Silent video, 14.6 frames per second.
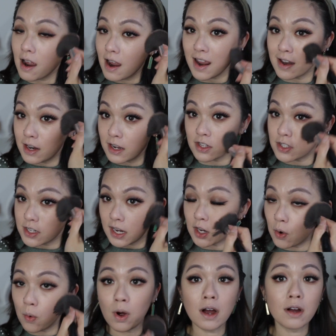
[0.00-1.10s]
it does take
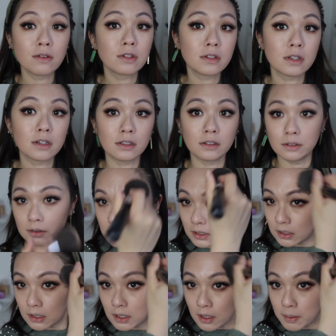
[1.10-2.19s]
a while, so
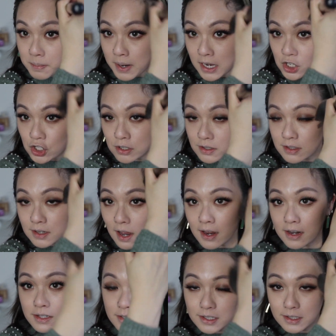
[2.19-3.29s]
patience
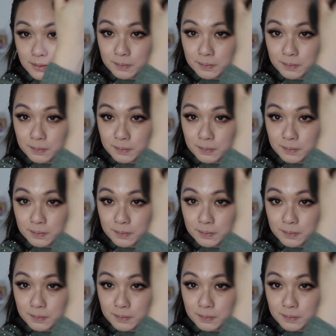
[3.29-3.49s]
guys.